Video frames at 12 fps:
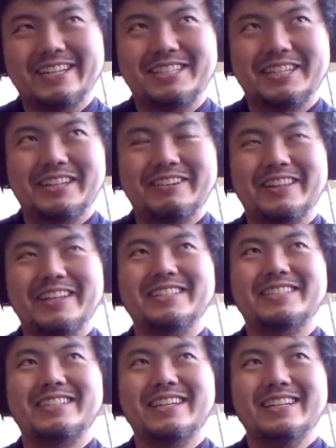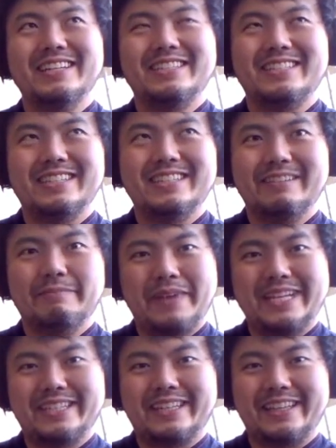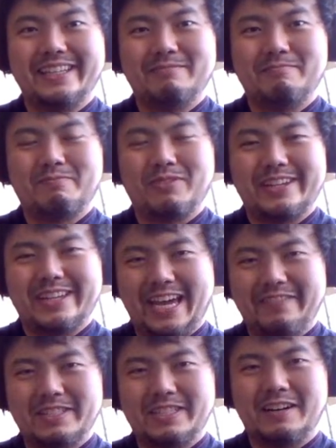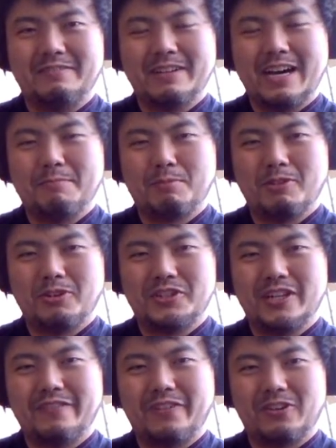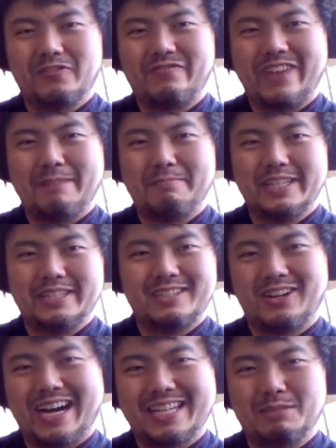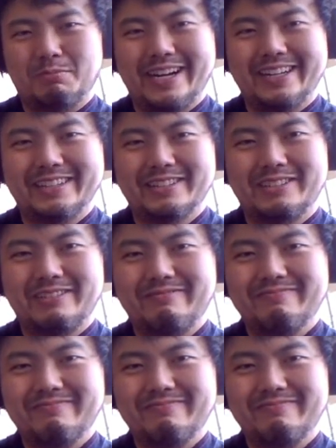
She literally just basically gave herself a promotion of her family's hot springs.